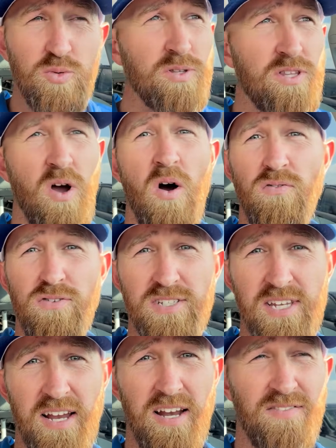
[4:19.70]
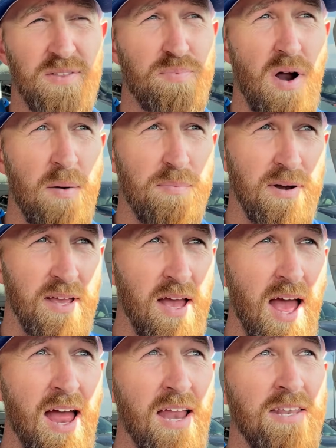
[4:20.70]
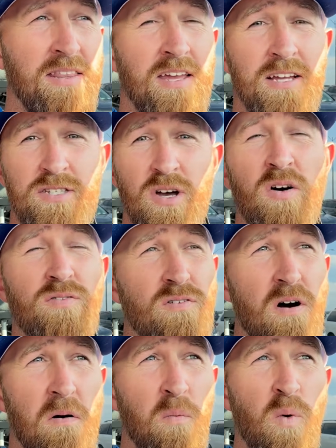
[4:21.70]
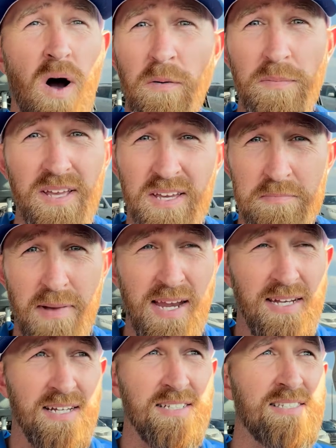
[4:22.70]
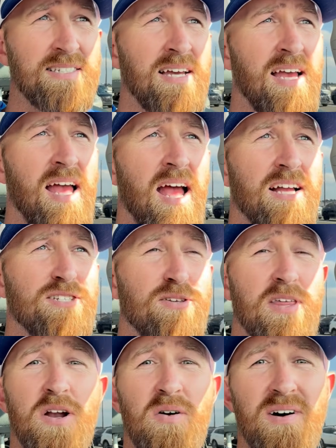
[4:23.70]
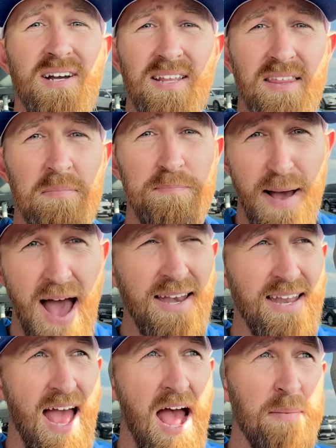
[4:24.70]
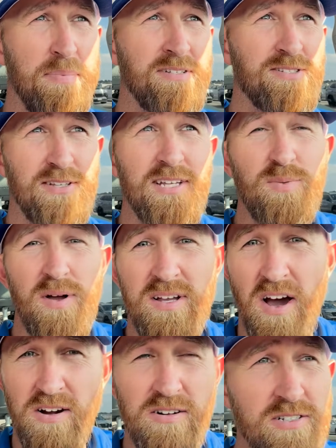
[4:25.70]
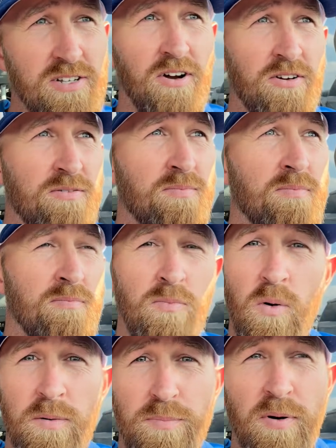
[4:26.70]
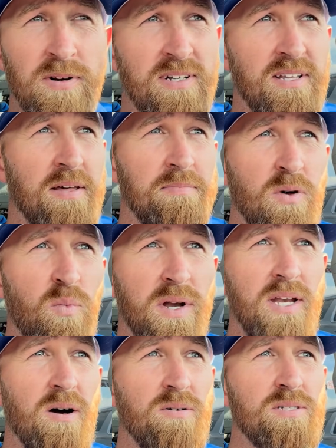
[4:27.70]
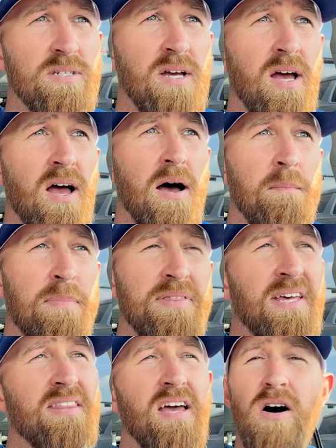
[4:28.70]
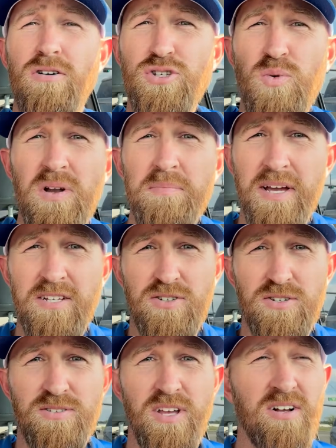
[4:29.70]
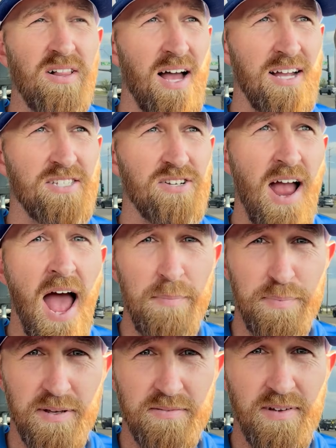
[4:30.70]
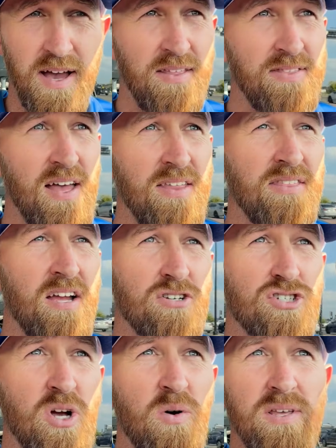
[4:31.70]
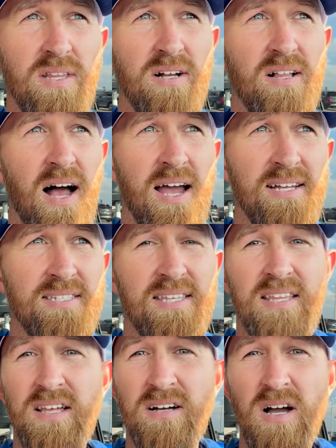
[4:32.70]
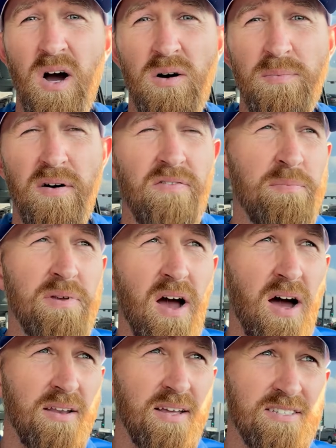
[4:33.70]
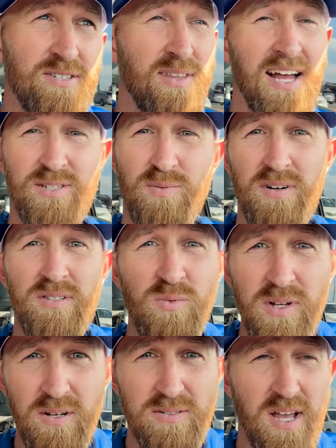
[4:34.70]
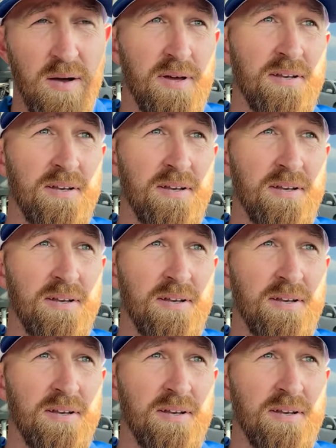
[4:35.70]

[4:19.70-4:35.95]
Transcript: with the oversight of the property and its overall well-being and maintenance. So they don't want anything bad to happen. So that's why gutters are more important to them than windows. But then they also want to make sure their clients are happy and that they're showing their clients that they'll go above and beyond. And so that's where the windows come